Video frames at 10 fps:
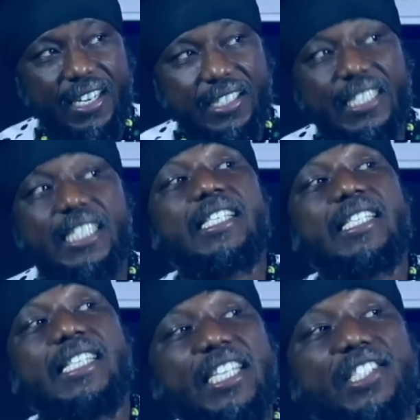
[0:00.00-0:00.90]
This is the
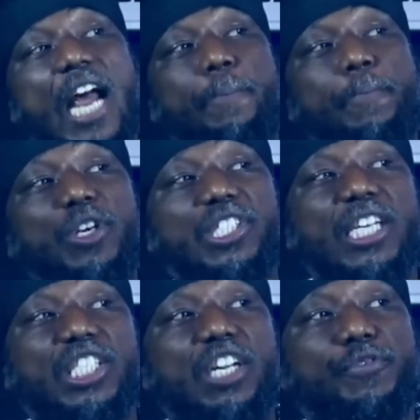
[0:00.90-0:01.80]
central police
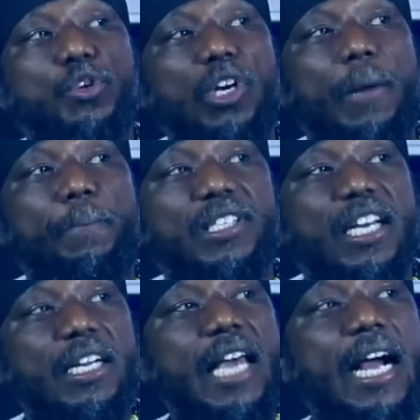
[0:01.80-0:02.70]
station, if you know the place.
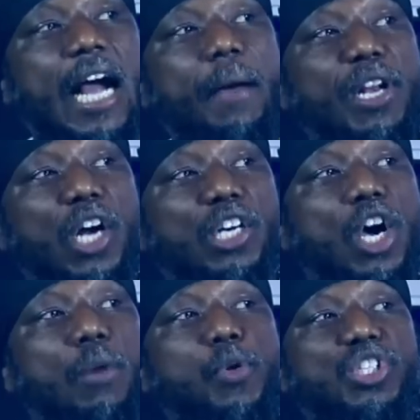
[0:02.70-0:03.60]
They are coming out,
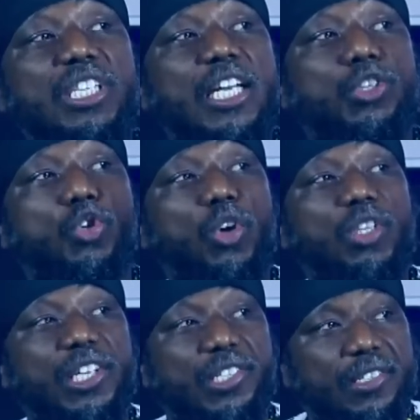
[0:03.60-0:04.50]
pushing the
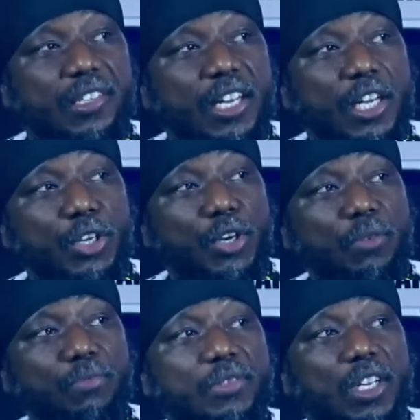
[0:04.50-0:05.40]
soldiers. You
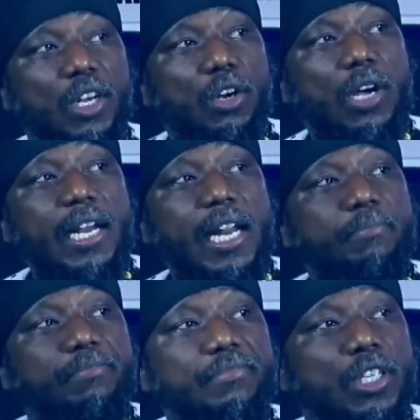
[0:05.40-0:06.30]
know? Look at
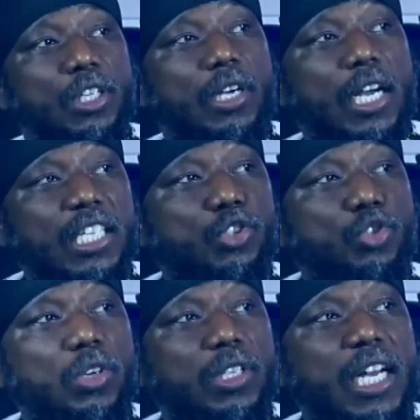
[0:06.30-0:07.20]
them. You can see the
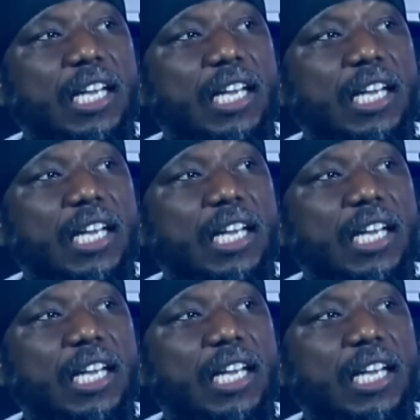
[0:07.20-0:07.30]
soldiers.